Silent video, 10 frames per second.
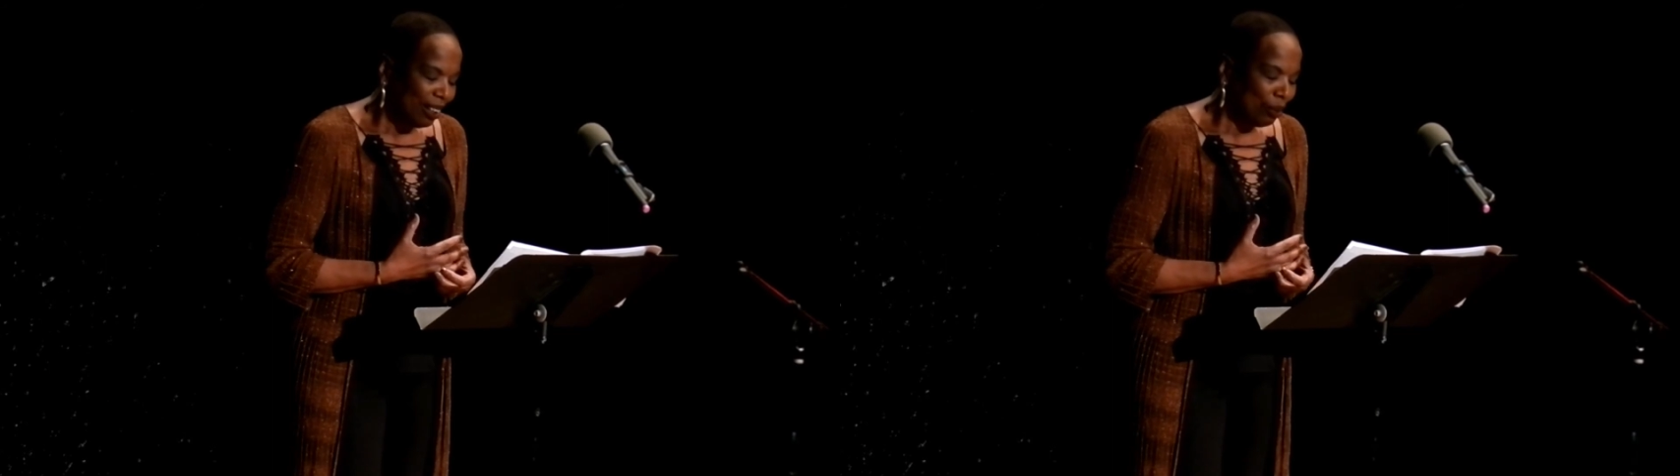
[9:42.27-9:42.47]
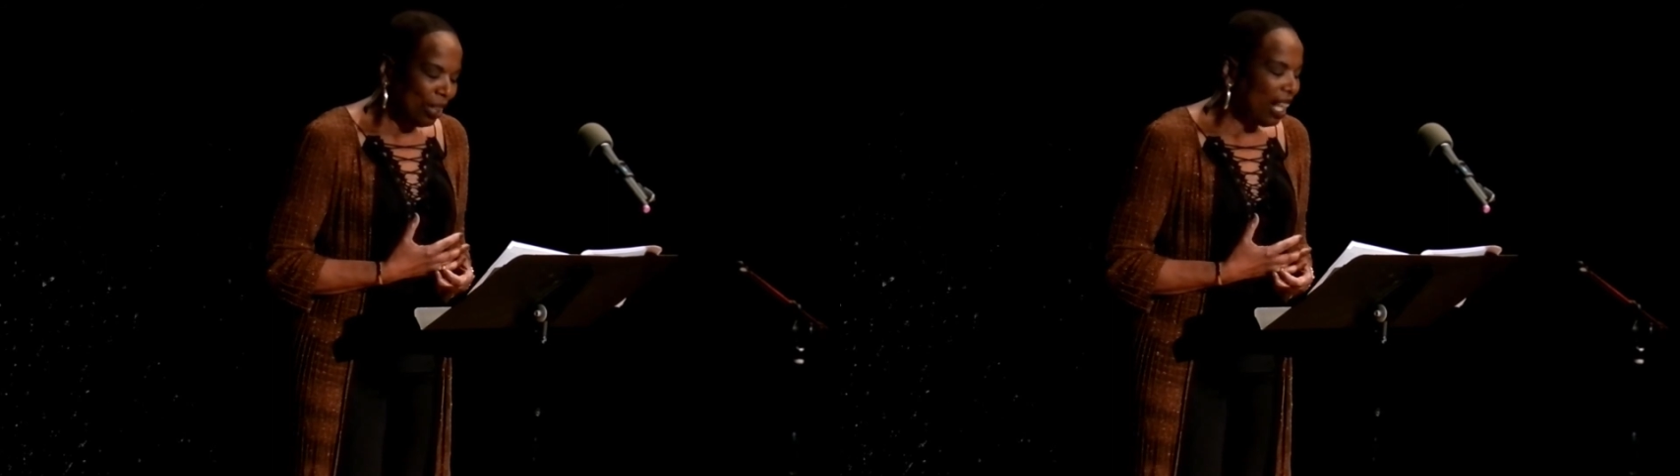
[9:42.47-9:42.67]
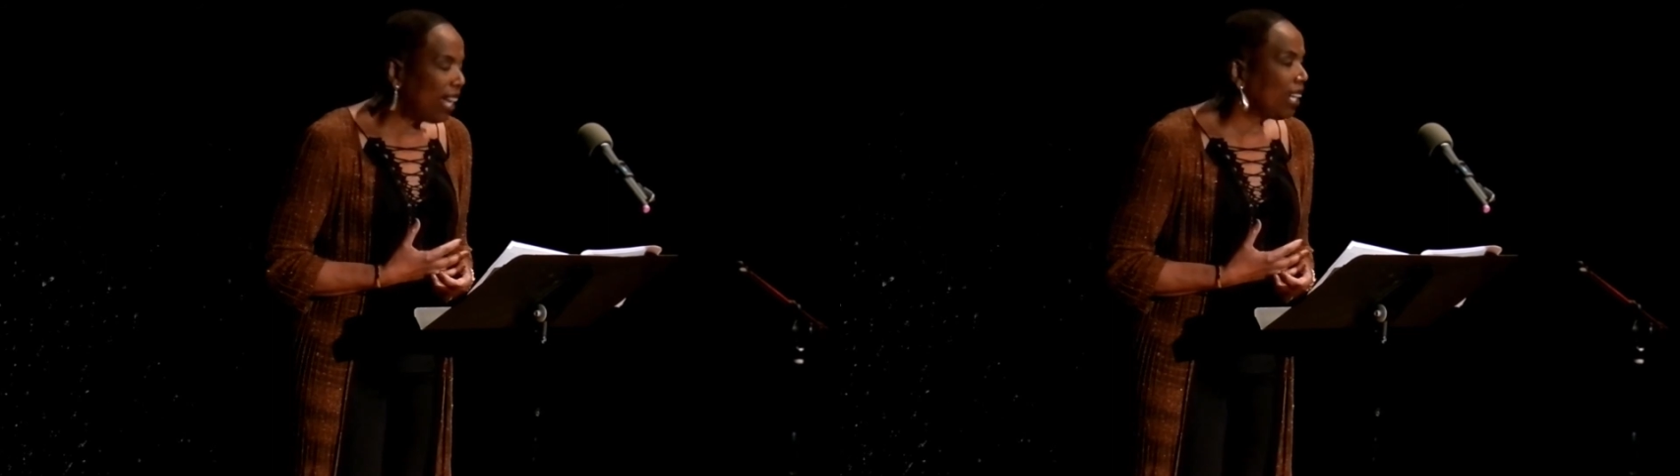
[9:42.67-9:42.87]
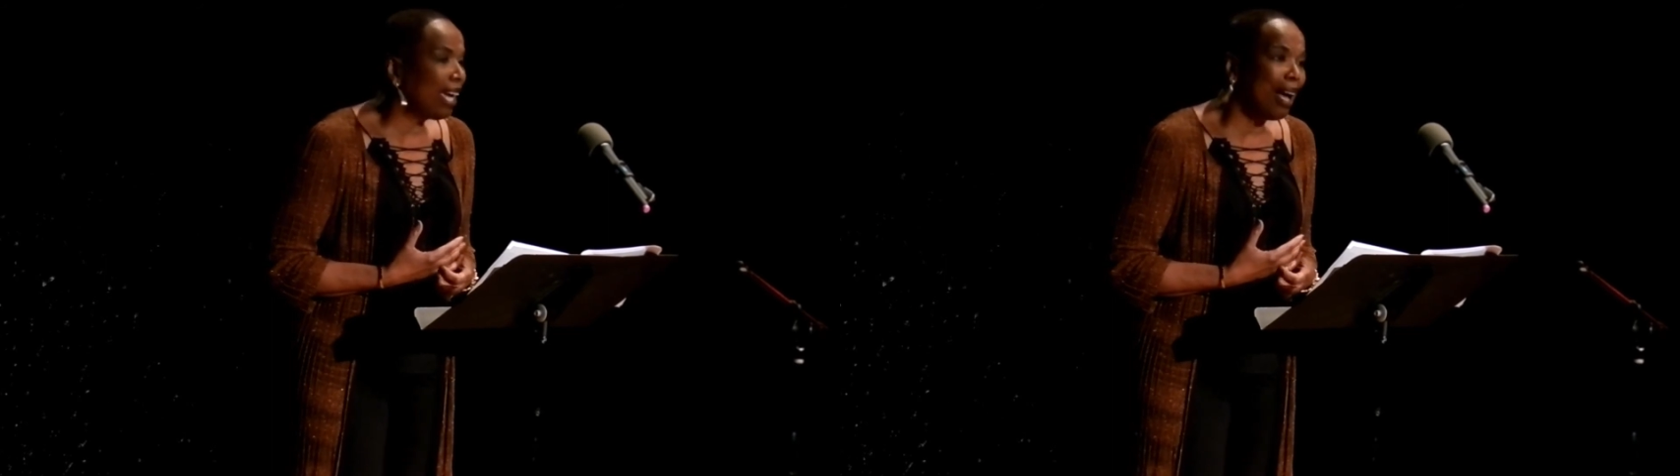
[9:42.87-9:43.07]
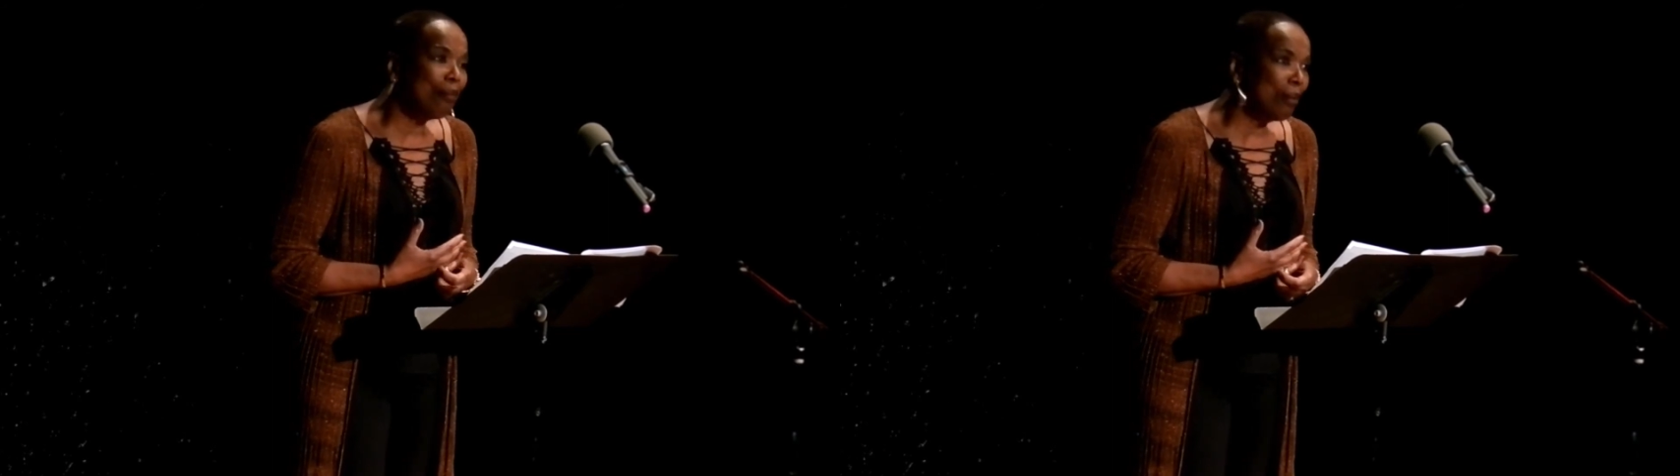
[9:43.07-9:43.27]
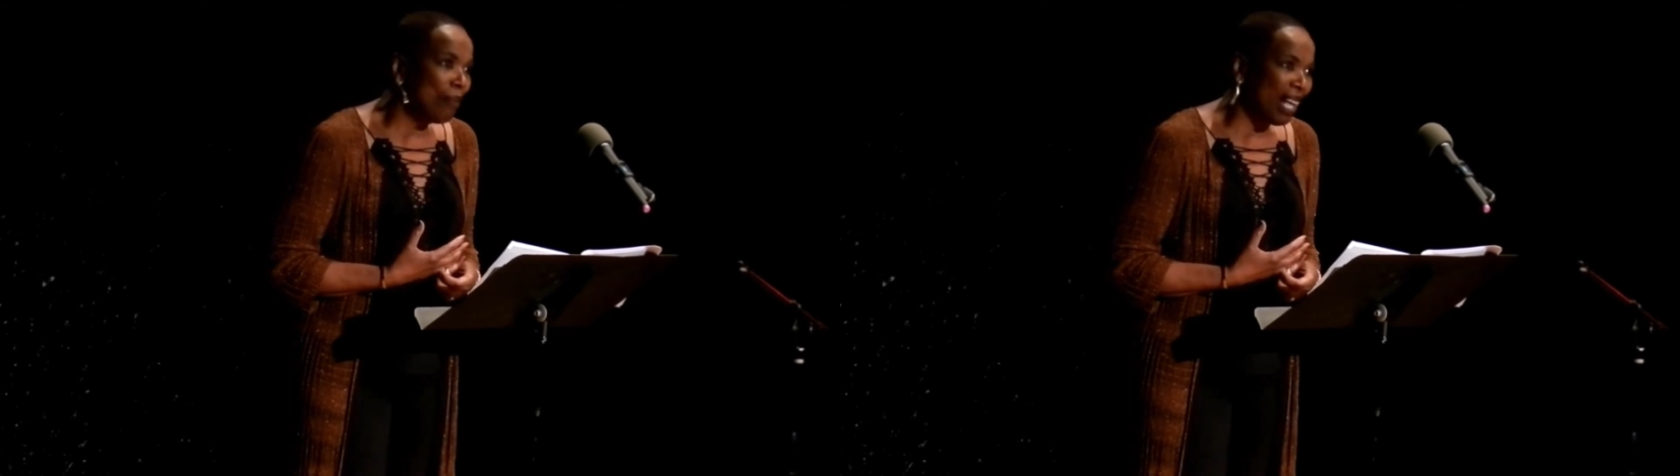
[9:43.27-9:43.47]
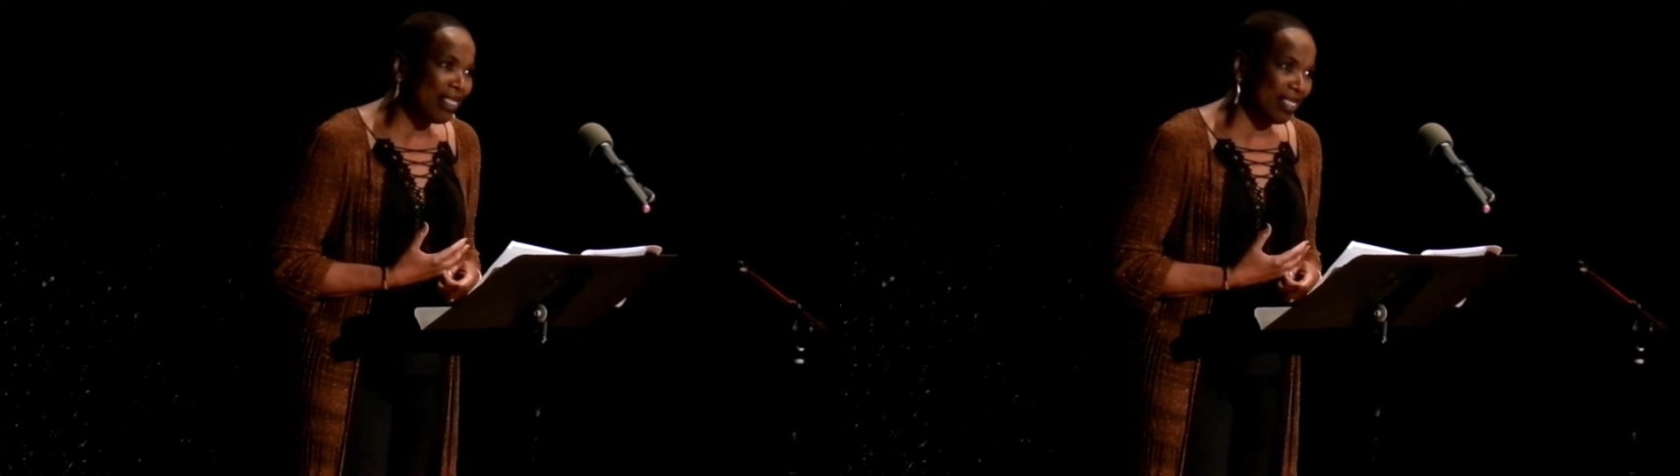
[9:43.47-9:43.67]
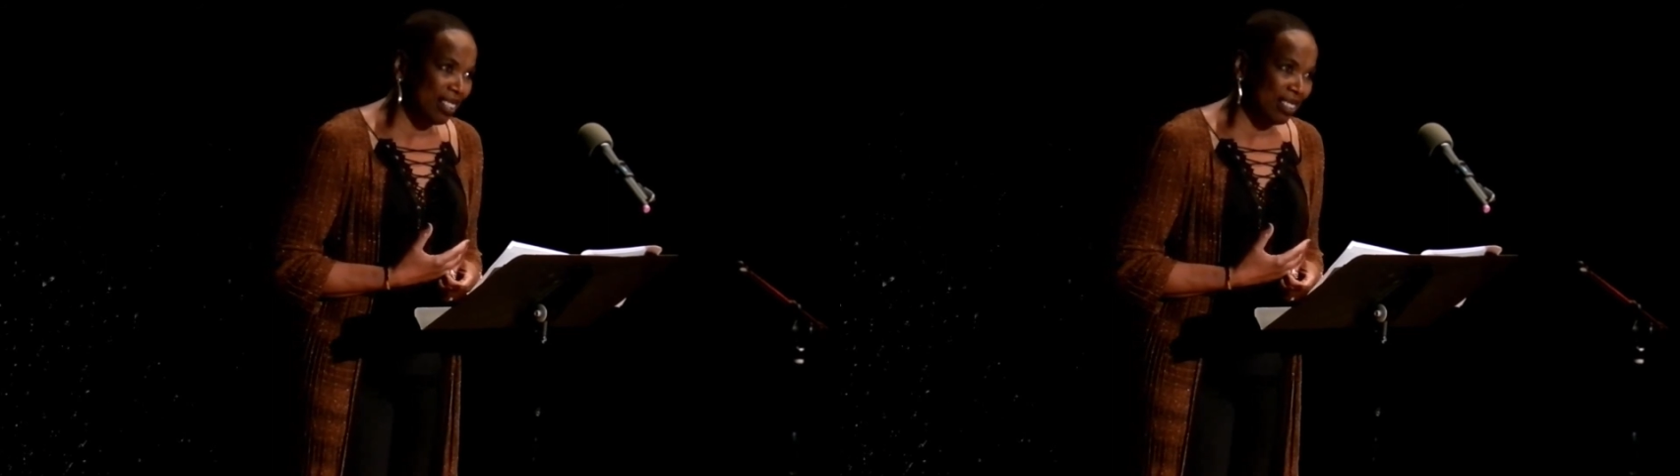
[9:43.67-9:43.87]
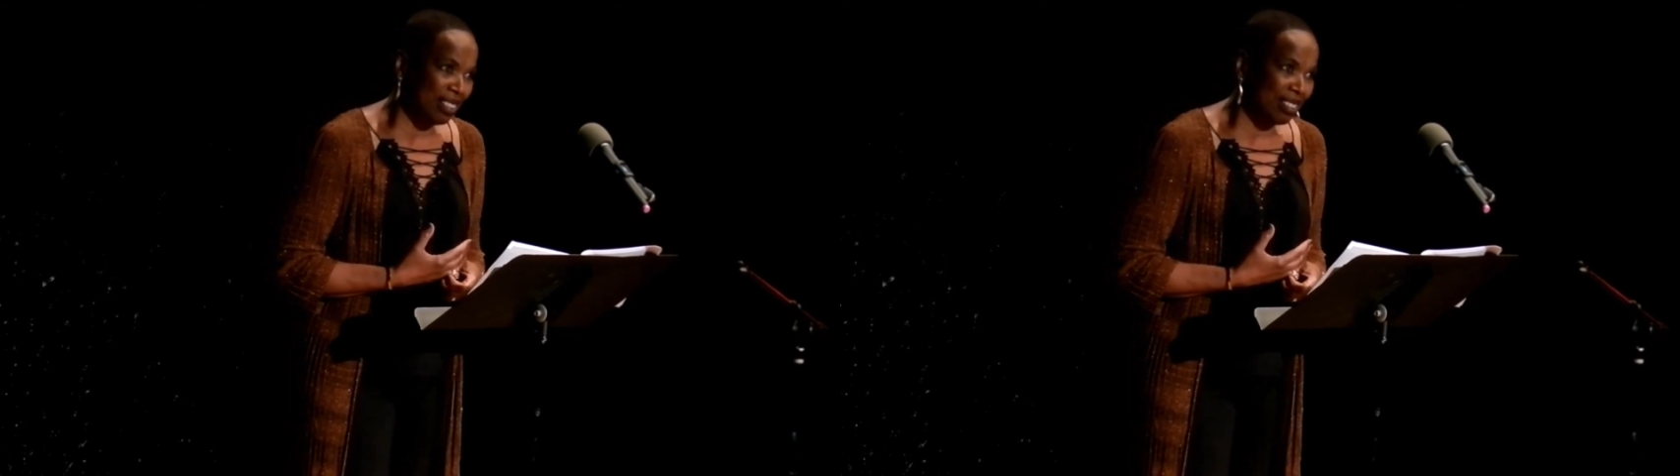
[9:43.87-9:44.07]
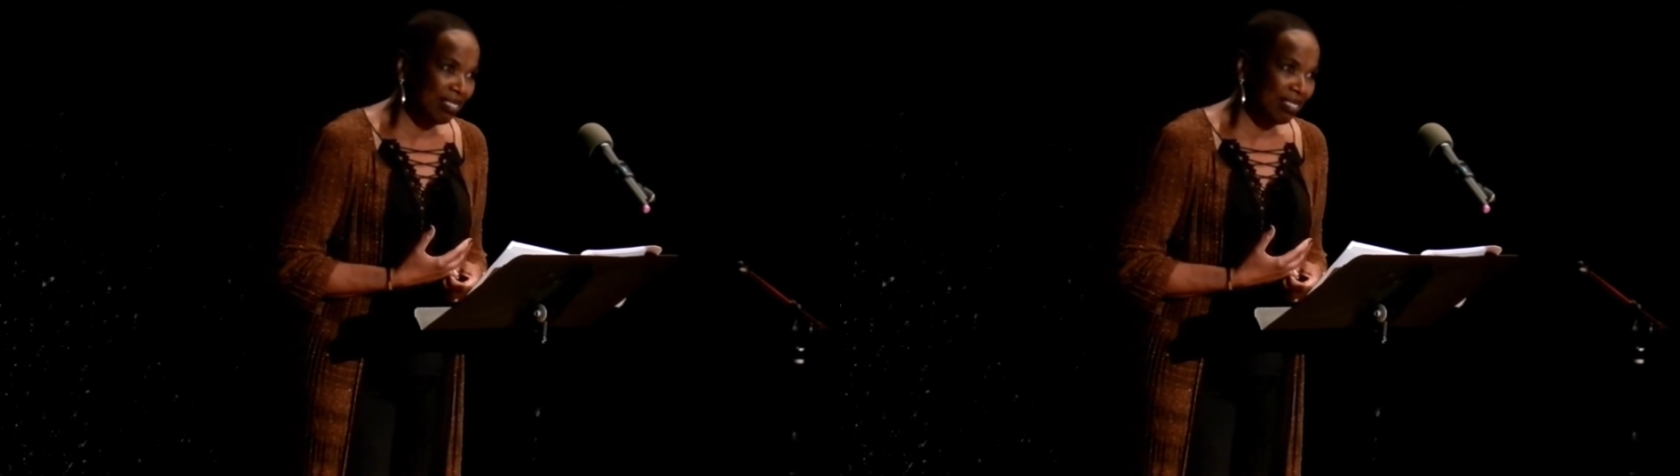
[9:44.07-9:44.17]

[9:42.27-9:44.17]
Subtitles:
"Well, honey, I'm a Methodist."